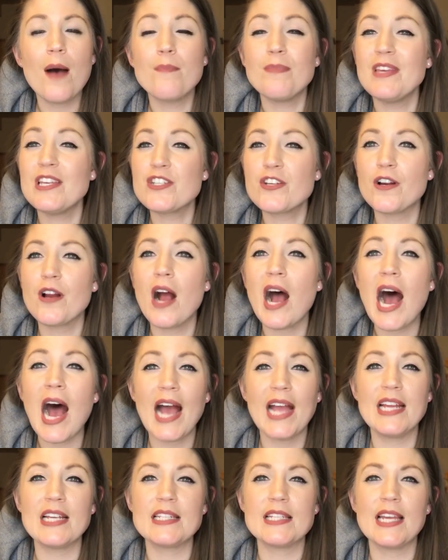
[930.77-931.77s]
These are
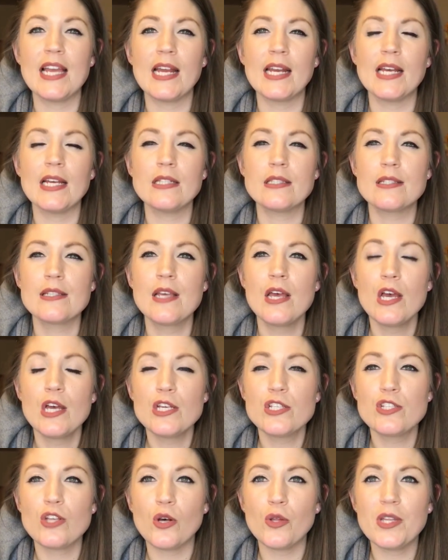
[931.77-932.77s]
high in tannins.
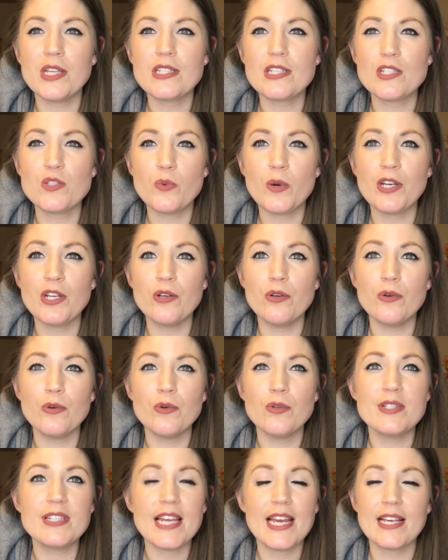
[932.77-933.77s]
So this is when
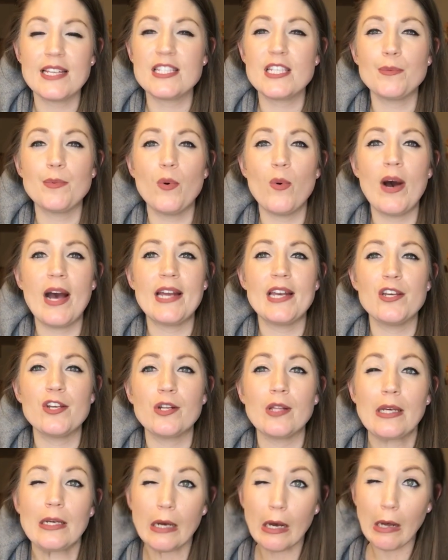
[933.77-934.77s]
you take a sip of wine and
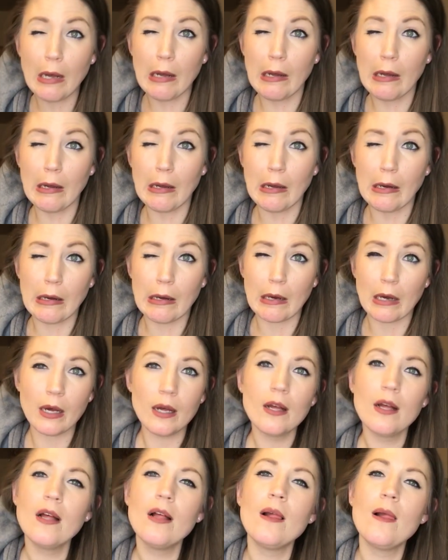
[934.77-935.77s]
you're like, oh,
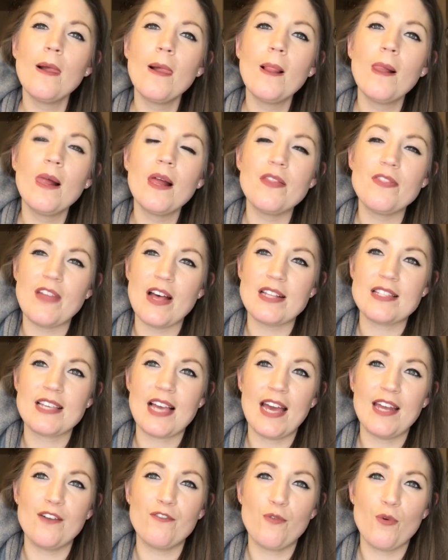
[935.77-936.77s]
that's
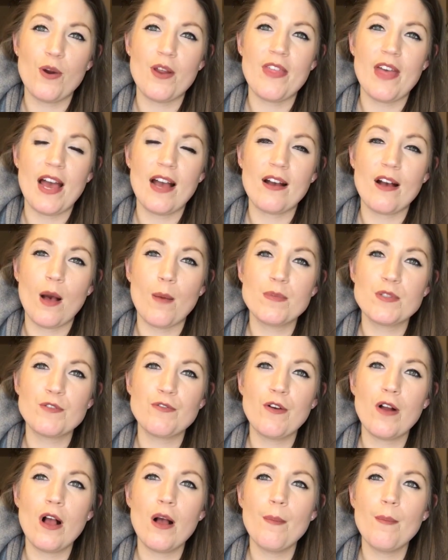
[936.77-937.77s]
kind of where that comes
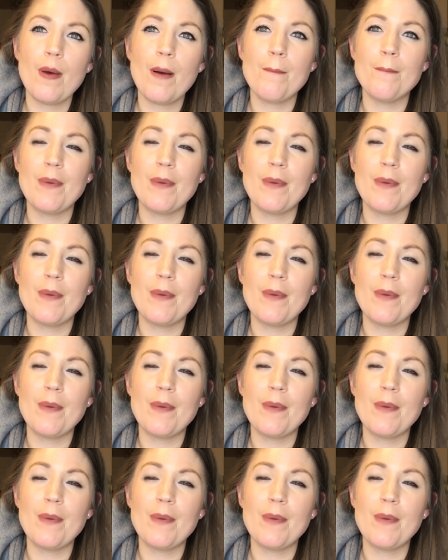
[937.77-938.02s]
from.